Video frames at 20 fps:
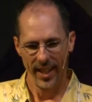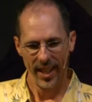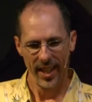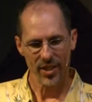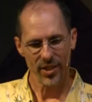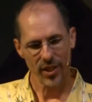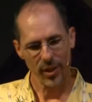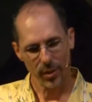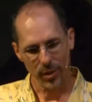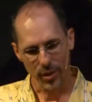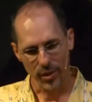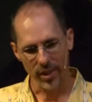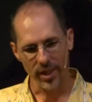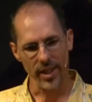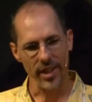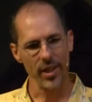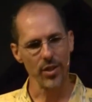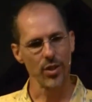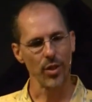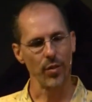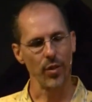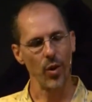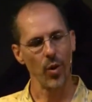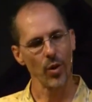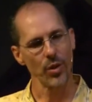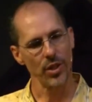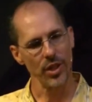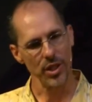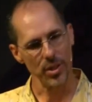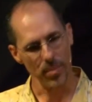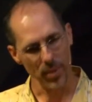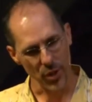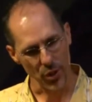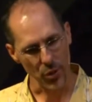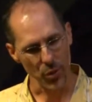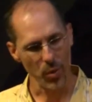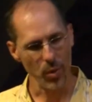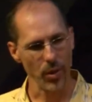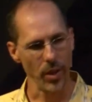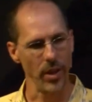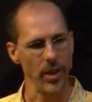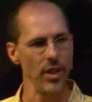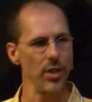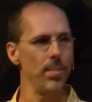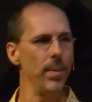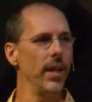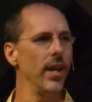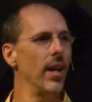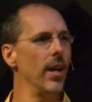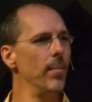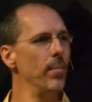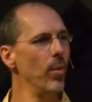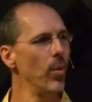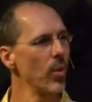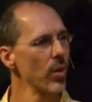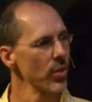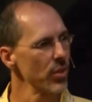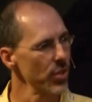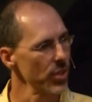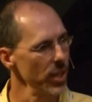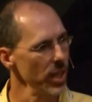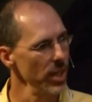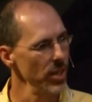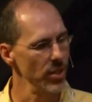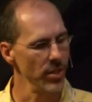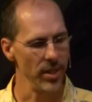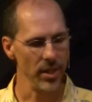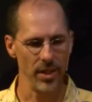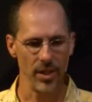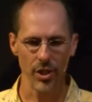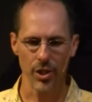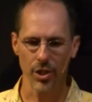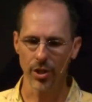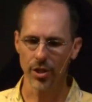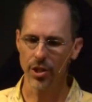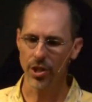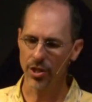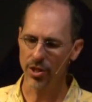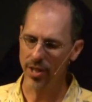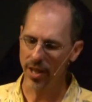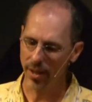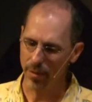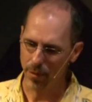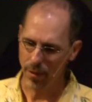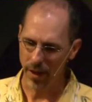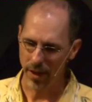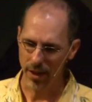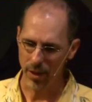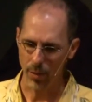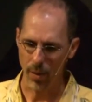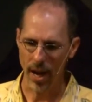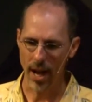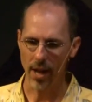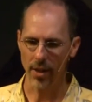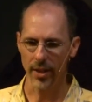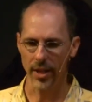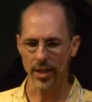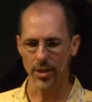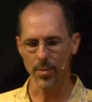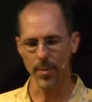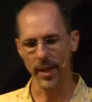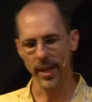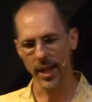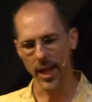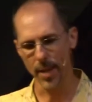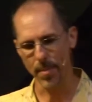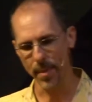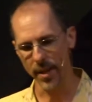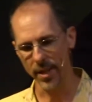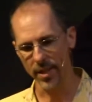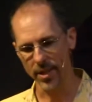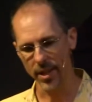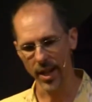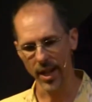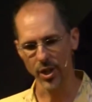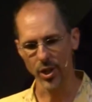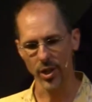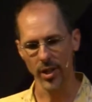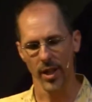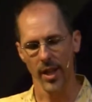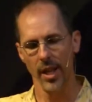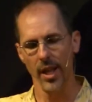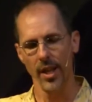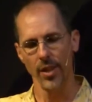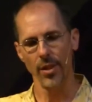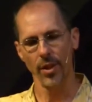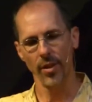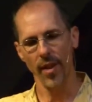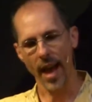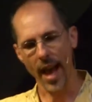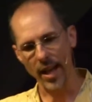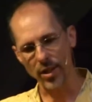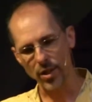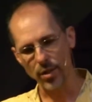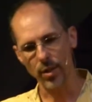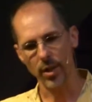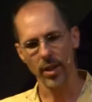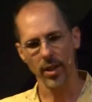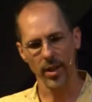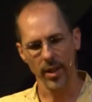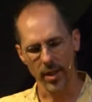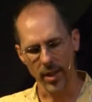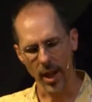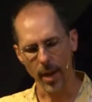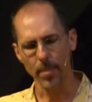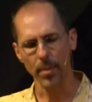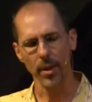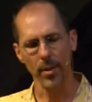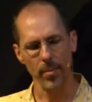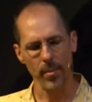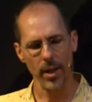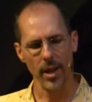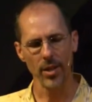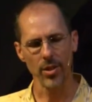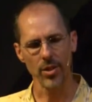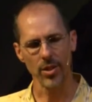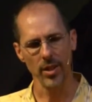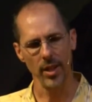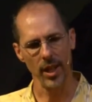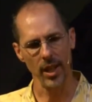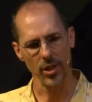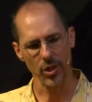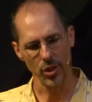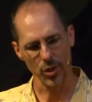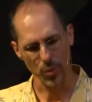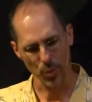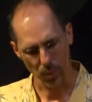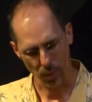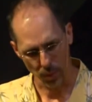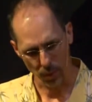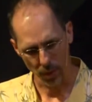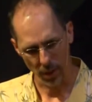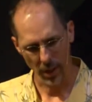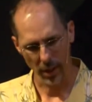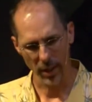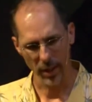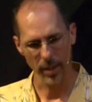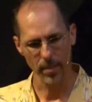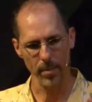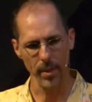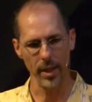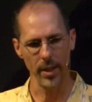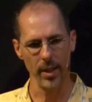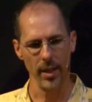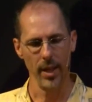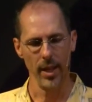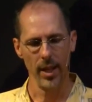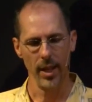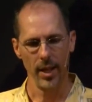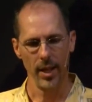And so through the years, of course, he's matured and he's become more seasoned, and the church has done very well, and he's been keeping in touch. And the last couple of months, he's just really been